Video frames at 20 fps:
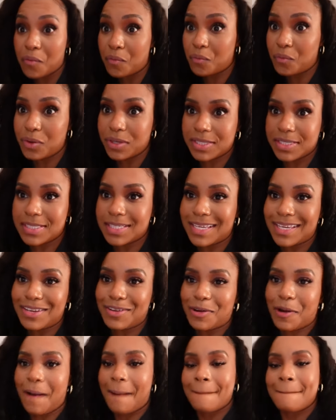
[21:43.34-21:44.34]
was
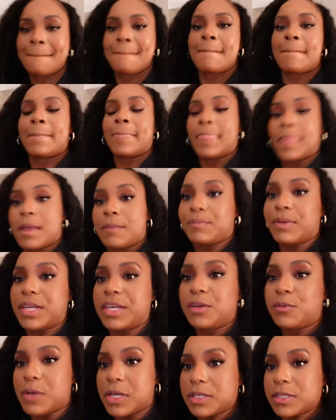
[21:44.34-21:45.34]
Seeger. But
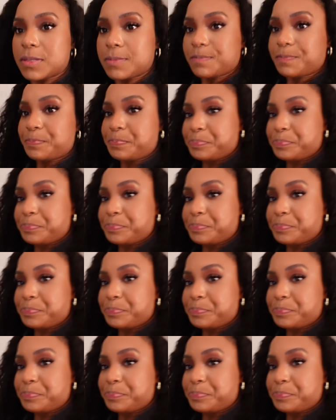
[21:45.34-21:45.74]
anyways,